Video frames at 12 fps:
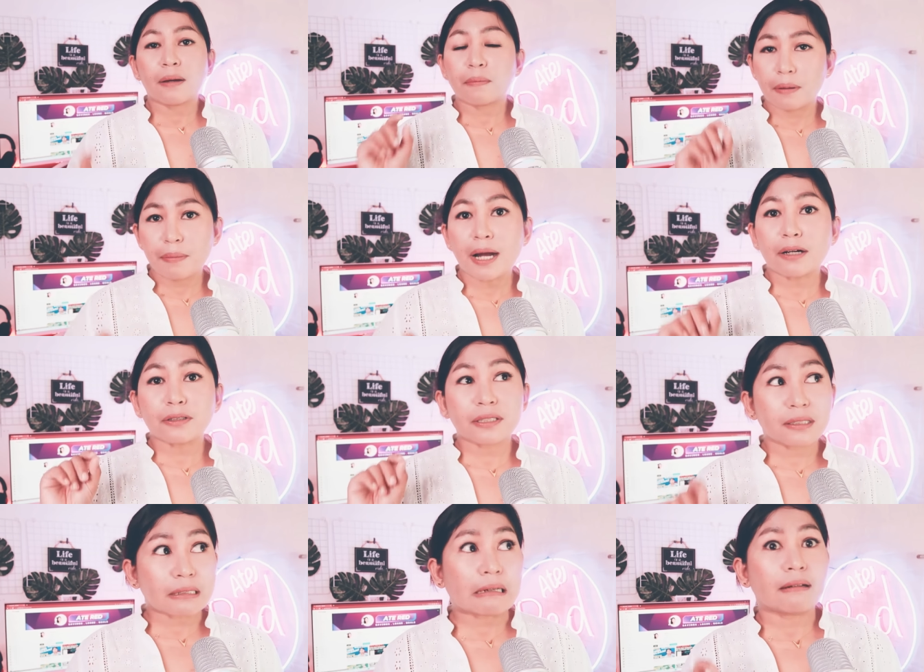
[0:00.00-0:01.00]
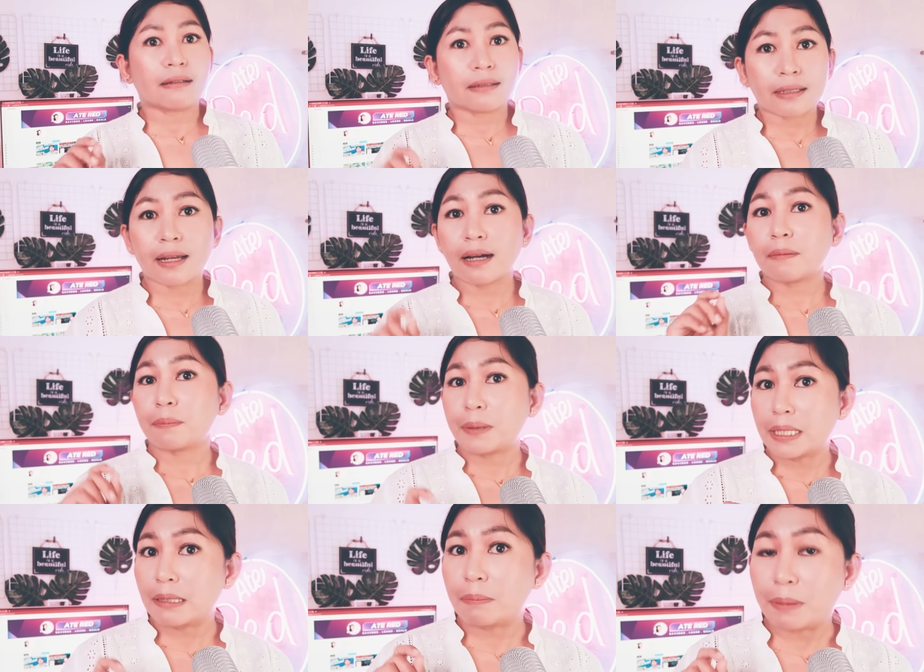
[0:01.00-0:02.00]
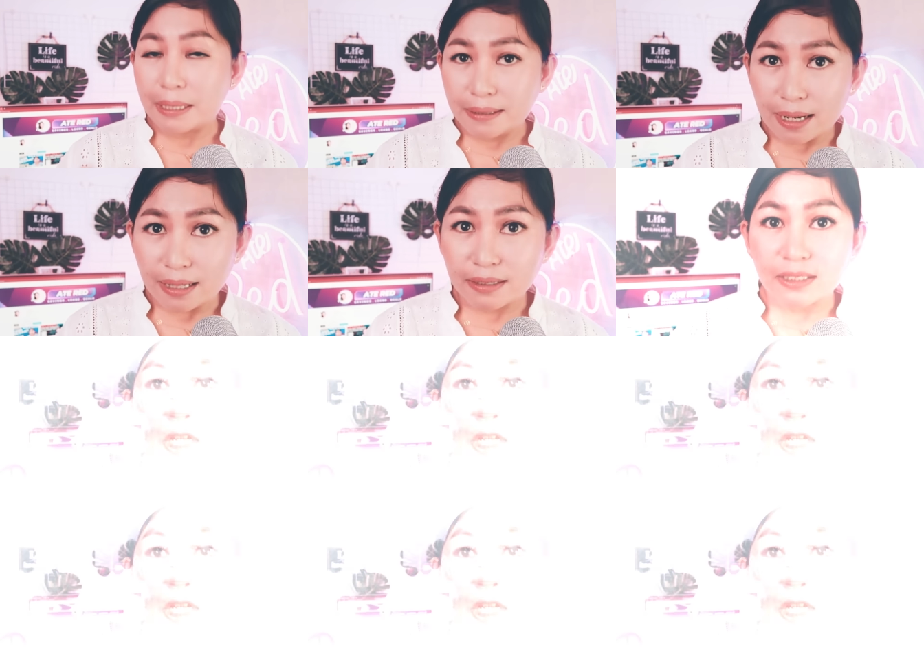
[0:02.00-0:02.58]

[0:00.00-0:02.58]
by Banco Central ng Pilipinas.